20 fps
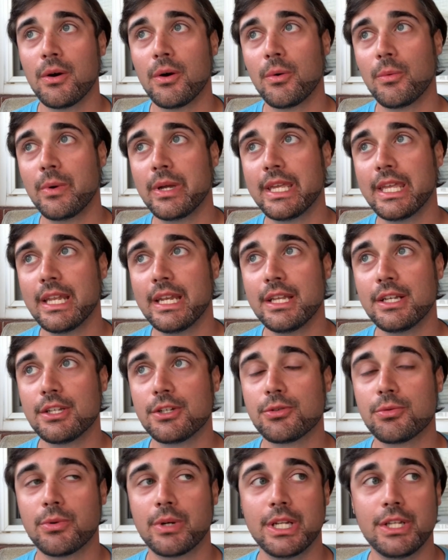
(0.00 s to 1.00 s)
we get into
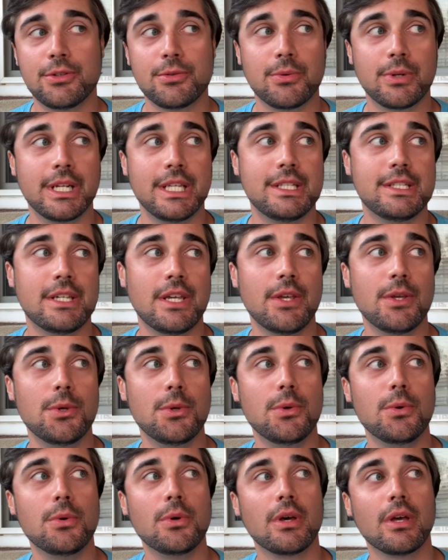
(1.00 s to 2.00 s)

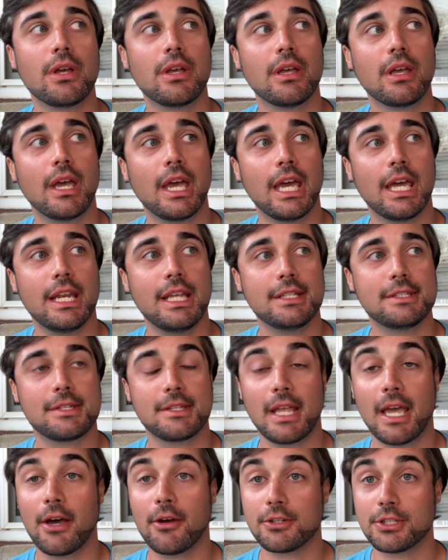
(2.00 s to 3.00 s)
2022, and it's
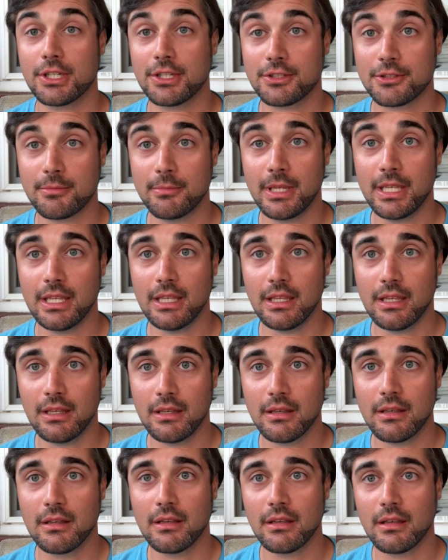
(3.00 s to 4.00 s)
now just me.
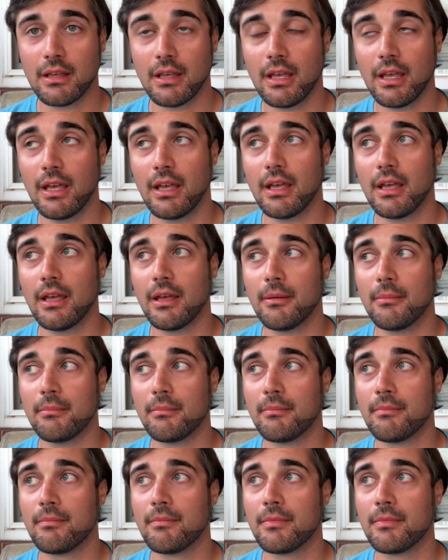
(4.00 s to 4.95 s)
And